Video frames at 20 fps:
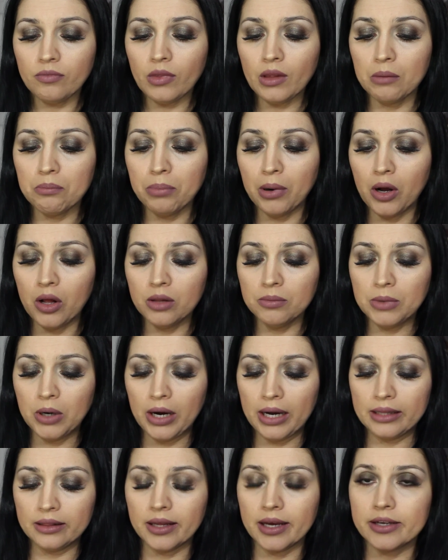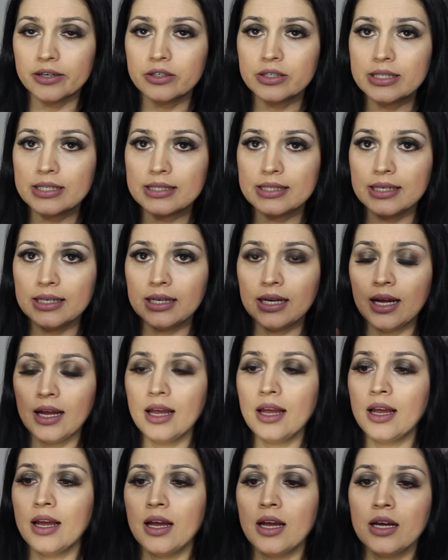balm highlighter stick.
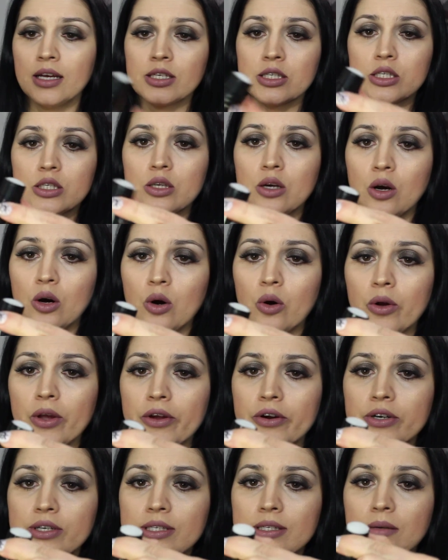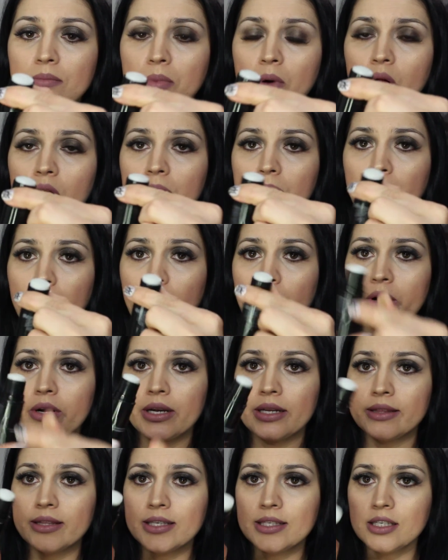So here's the balm
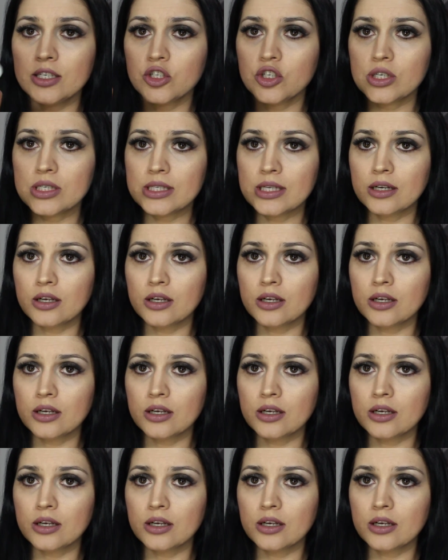part. This is just a